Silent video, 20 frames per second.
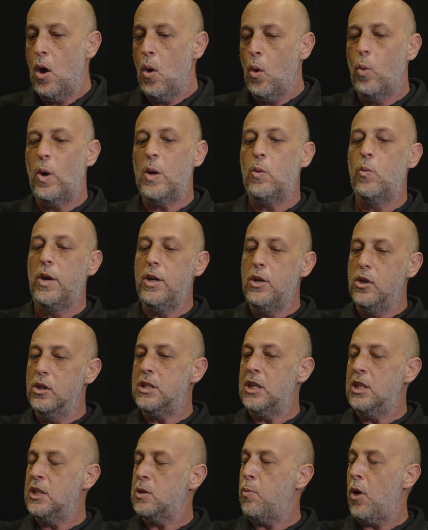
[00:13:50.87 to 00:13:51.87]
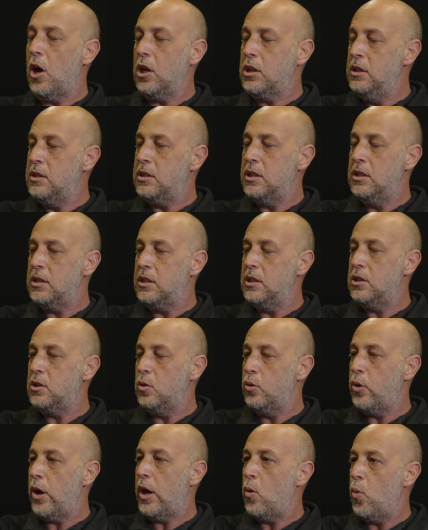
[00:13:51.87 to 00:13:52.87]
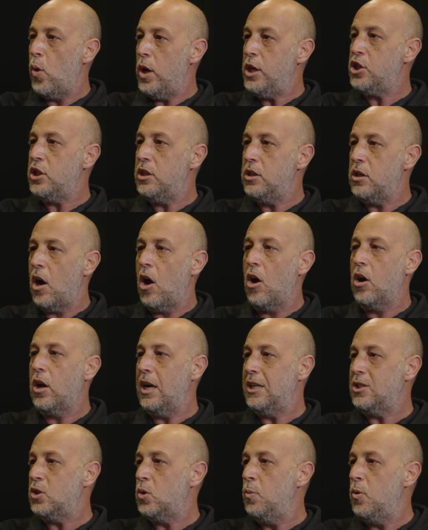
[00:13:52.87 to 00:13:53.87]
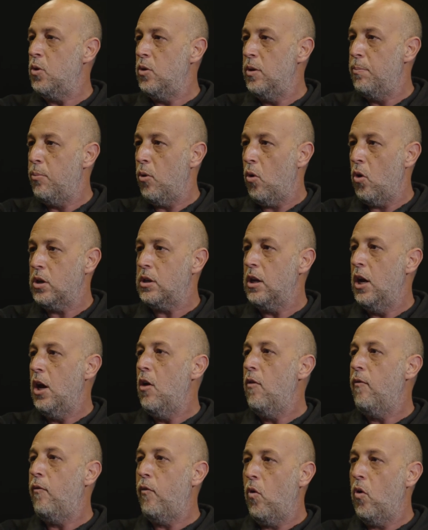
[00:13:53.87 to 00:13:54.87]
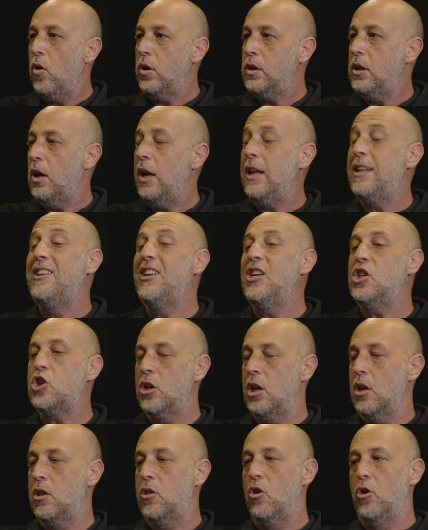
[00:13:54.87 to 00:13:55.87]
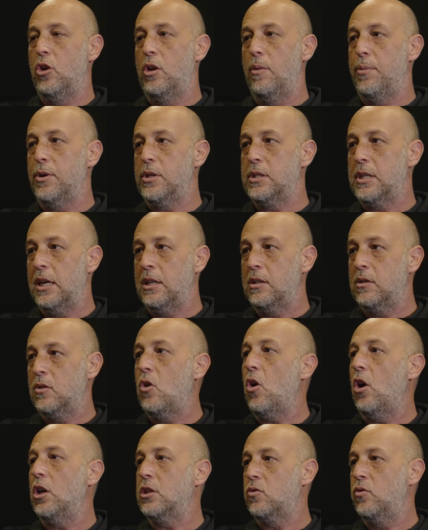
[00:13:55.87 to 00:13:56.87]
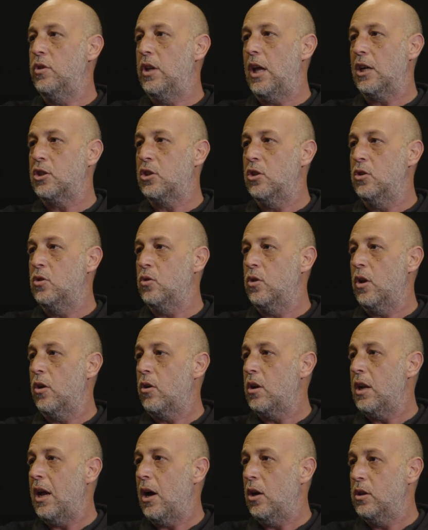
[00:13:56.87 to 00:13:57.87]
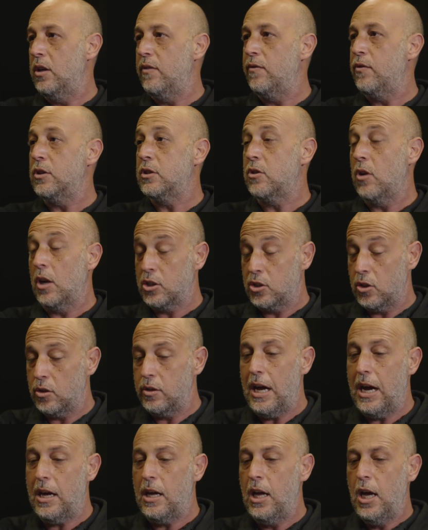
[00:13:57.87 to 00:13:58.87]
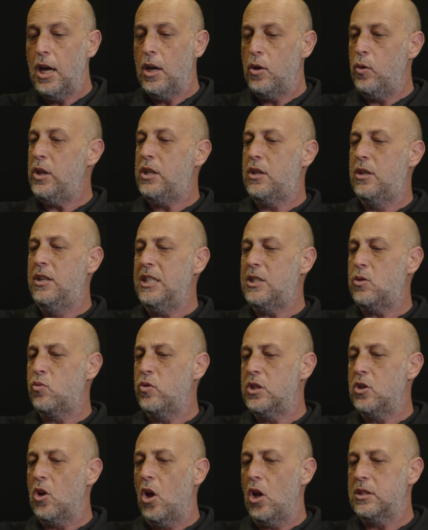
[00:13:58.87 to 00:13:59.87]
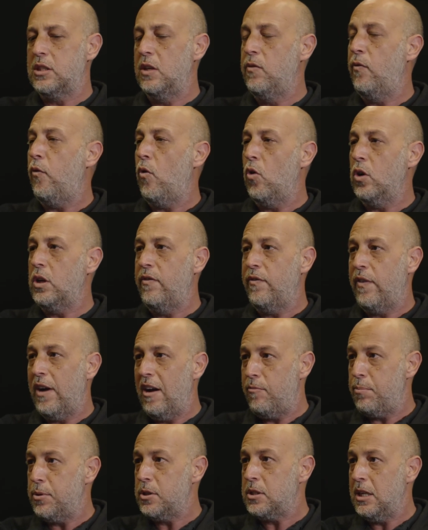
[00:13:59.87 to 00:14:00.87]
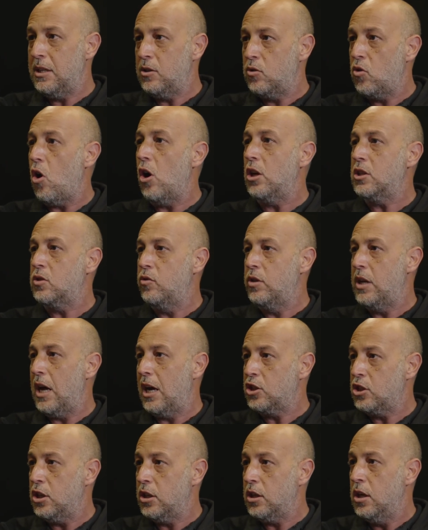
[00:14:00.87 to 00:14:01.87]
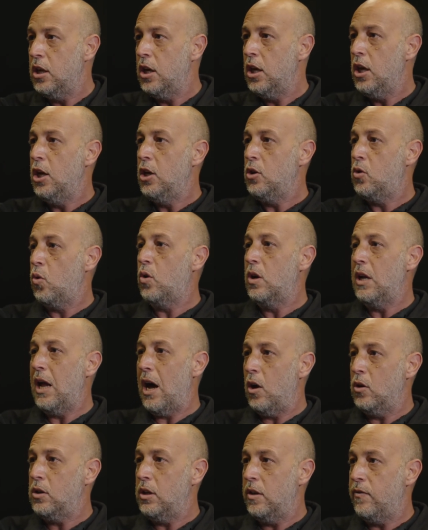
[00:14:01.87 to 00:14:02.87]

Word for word: When we're using spot instances to the equation, our customer report for additional 30% cost reduction to their cloud infrastructure. Yeah, it, this results in 45% cost reduction to cloud